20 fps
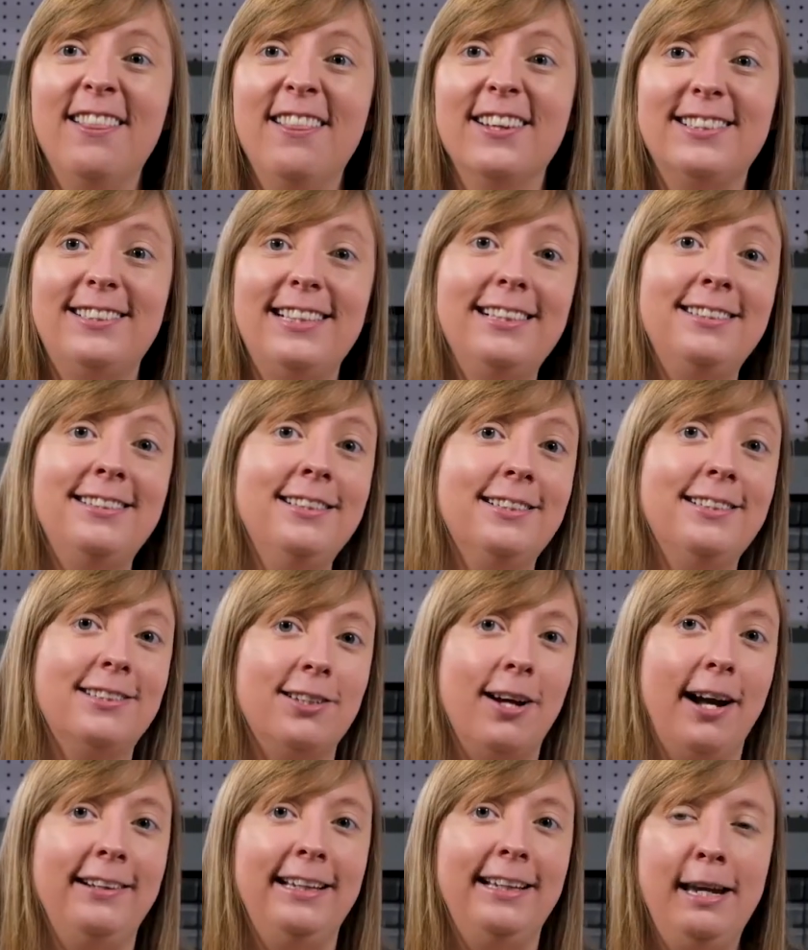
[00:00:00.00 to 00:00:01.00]
that sits
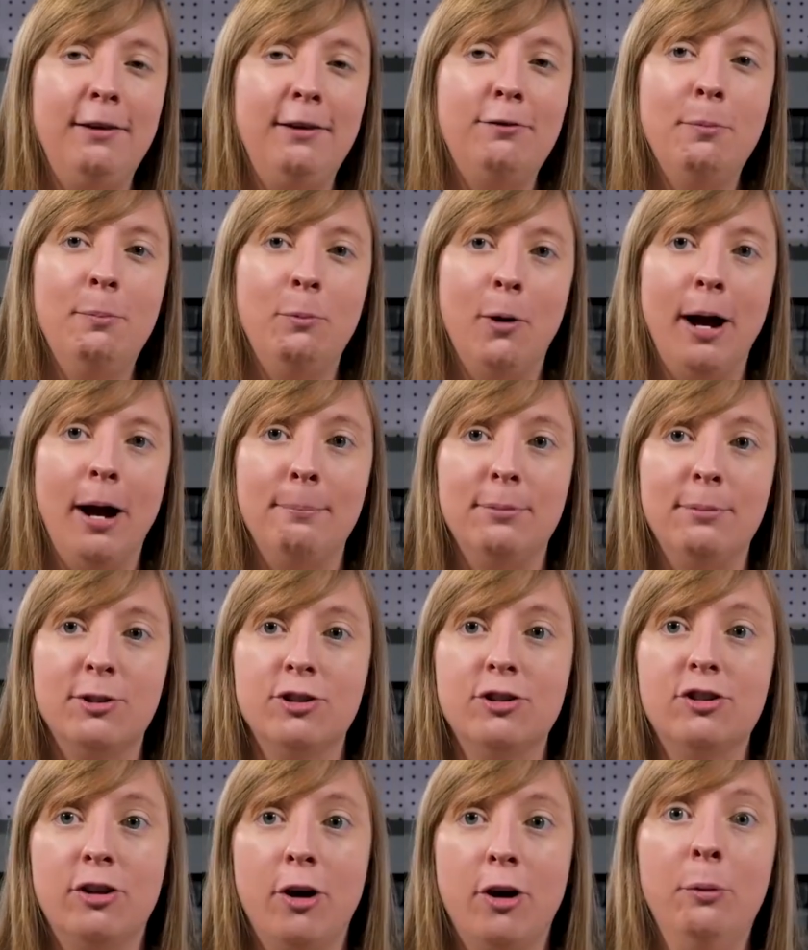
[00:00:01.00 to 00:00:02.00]
inside the even more
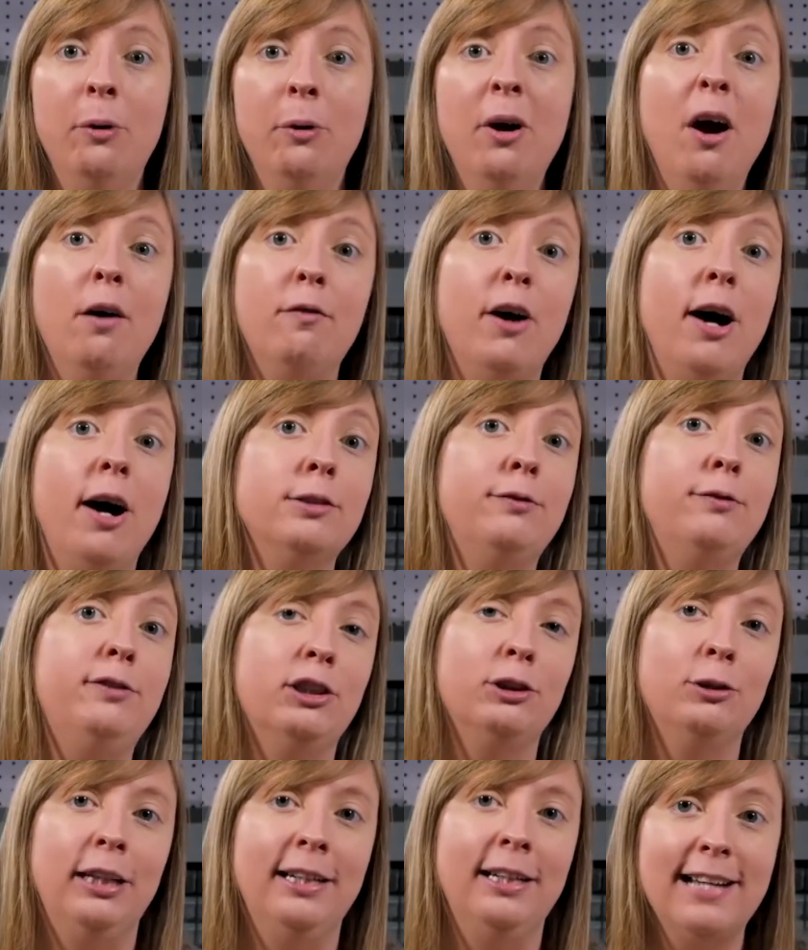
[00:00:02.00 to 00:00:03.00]
ambitious goal of
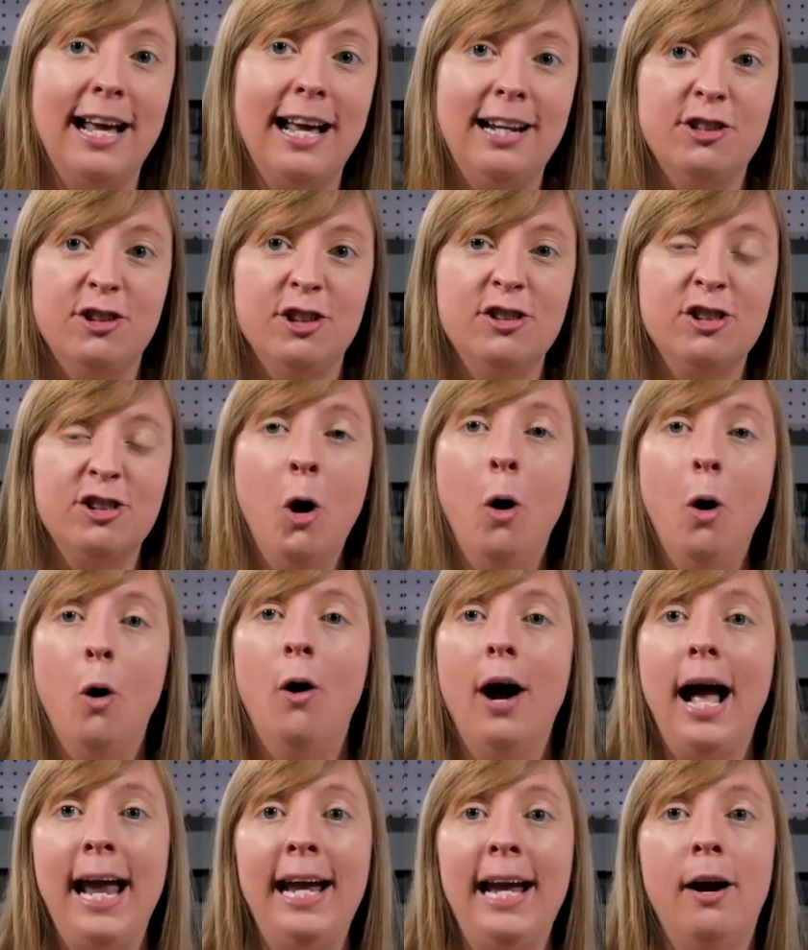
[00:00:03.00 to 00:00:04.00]
artificial intelligence,
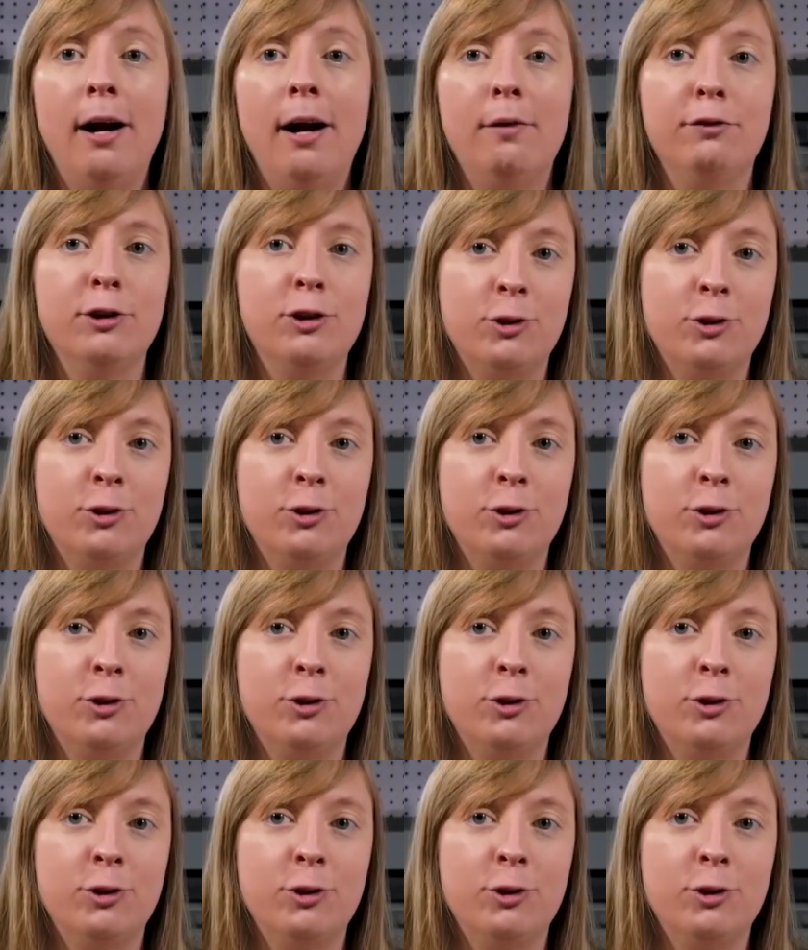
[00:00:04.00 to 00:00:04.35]
or AI for